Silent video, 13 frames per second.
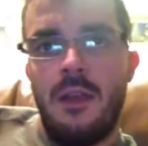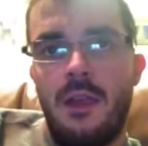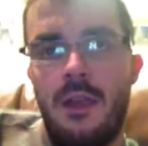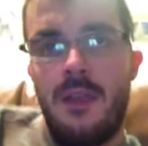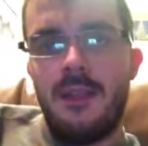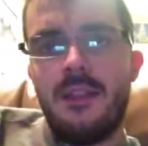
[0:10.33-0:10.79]

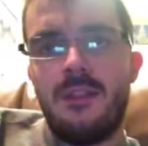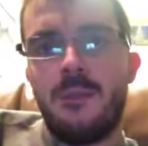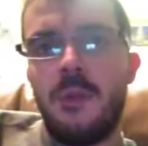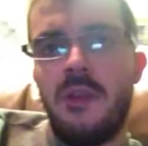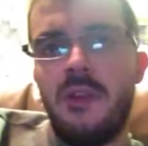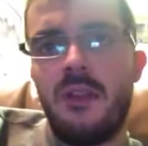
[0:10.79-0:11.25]
And on this
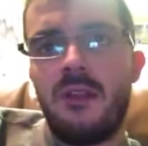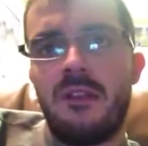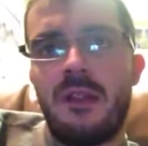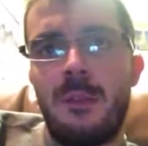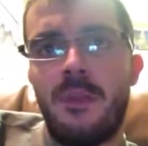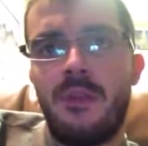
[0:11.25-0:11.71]

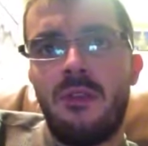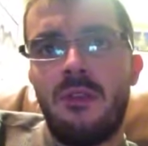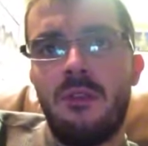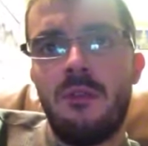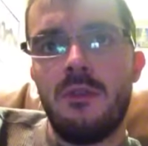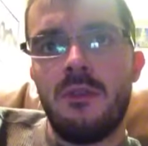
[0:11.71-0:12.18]
particular
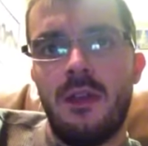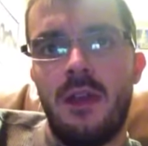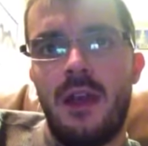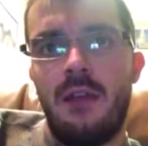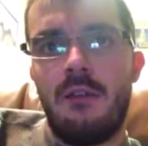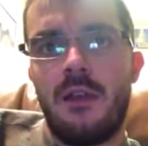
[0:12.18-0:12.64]
episode,
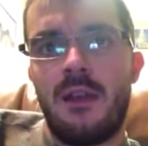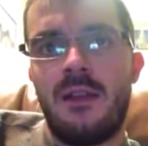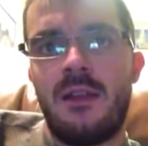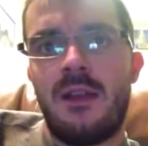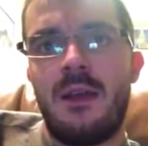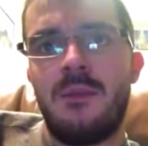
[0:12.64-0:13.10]
I
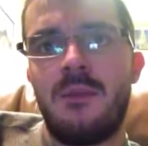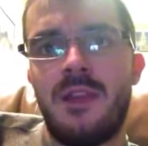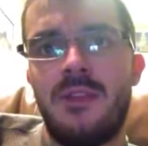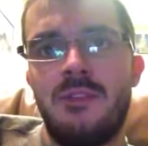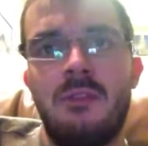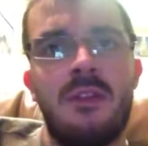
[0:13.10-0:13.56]
wanted to
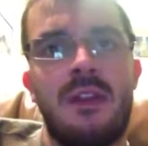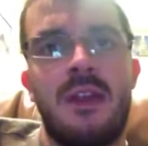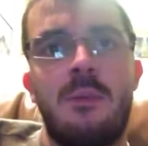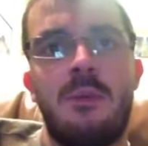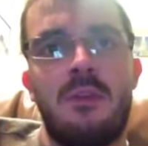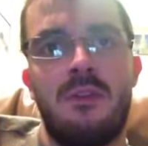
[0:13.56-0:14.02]
update you on a
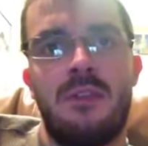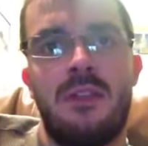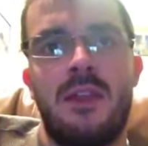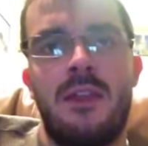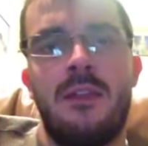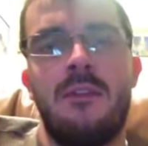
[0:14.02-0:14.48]
couple of
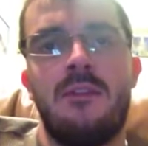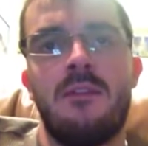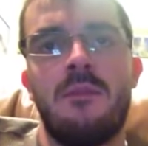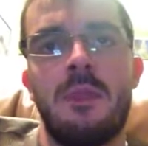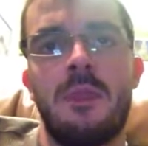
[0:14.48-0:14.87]
things,